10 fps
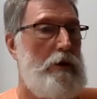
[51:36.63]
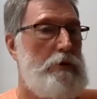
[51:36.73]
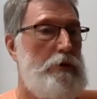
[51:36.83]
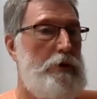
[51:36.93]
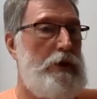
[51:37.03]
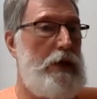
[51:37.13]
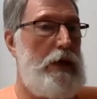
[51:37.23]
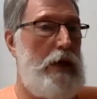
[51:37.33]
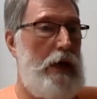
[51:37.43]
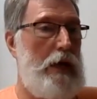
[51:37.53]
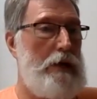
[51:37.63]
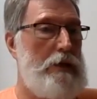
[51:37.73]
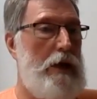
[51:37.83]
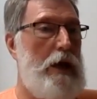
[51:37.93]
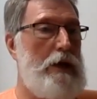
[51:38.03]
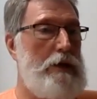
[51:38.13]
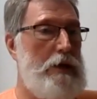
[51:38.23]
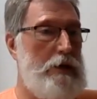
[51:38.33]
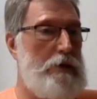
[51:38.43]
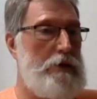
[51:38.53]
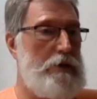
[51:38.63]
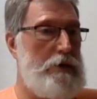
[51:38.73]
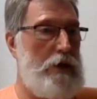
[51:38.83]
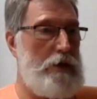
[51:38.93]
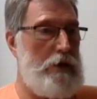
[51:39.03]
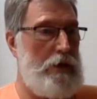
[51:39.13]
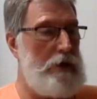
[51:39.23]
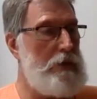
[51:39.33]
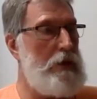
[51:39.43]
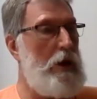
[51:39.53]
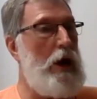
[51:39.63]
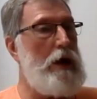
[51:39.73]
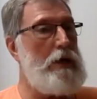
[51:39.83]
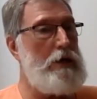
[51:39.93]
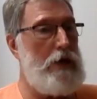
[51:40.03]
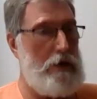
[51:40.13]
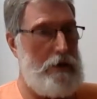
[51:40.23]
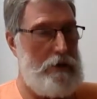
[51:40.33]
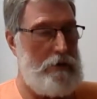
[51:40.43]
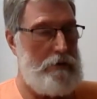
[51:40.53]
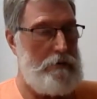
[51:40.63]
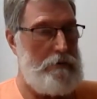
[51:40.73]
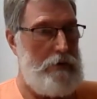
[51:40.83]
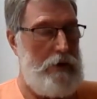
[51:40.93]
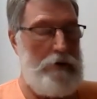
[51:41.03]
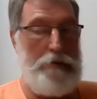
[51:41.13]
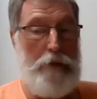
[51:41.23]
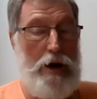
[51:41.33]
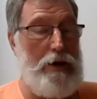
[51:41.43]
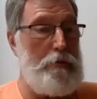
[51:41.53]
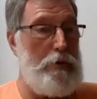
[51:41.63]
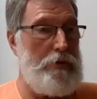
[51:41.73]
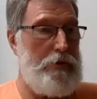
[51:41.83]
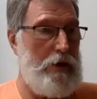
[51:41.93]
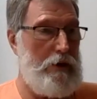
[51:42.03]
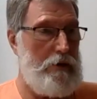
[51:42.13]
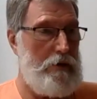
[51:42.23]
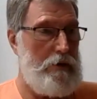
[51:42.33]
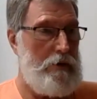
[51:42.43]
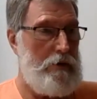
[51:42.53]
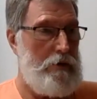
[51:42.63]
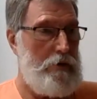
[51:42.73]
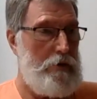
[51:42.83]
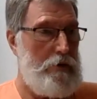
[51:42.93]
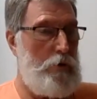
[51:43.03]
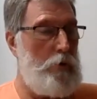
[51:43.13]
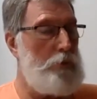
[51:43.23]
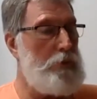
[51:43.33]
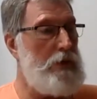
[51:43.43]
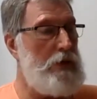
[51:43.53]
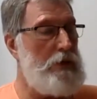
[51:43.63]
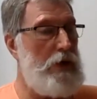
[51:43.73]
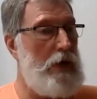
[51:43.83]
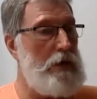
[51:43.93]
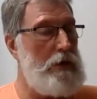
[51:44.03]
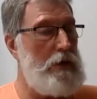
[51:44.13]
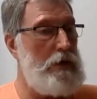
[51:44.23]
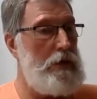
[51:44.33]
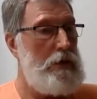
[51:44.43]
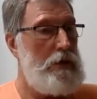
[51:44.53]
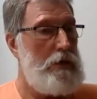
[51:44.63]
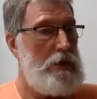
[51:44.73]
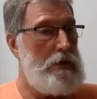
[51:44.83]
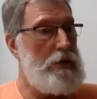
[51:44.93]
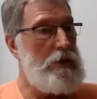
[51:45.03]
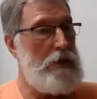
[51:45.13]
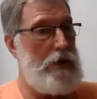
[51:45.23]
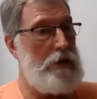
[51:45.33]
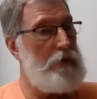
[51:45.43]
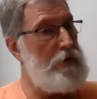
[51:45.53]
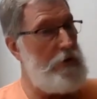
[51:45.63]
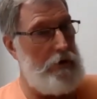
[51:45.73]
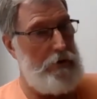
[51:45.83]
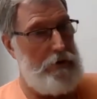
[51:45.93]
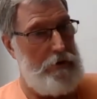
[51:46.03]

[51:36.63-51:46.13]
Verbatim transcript: So the DNA is an architectural structure. It's the architect, a remarkable thing. Your whole potentiality is contained within it,